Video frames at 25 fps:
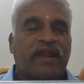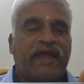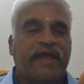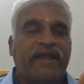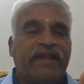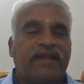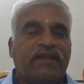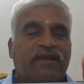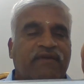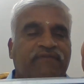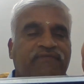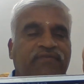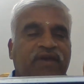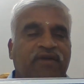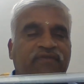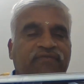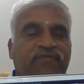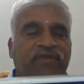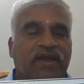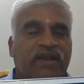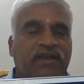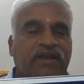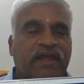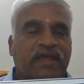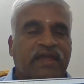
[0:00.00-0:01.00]
right of A, if
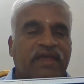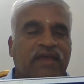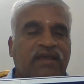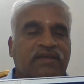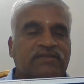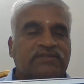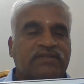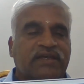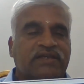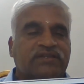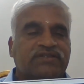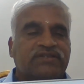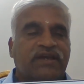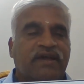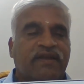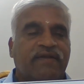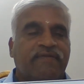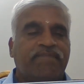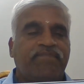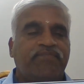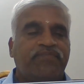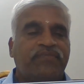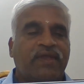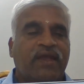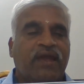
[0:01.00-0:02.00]
you are taking a
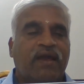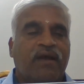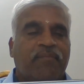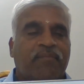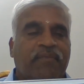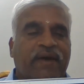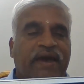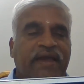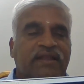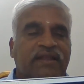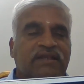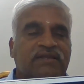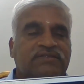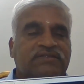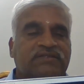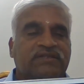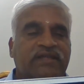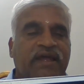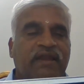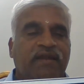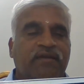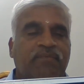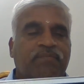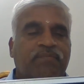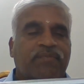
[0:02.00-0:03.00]
section, minus
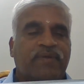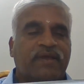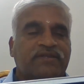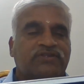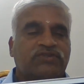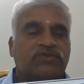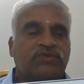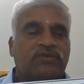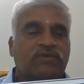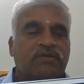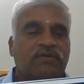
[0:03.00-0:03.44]
10 plus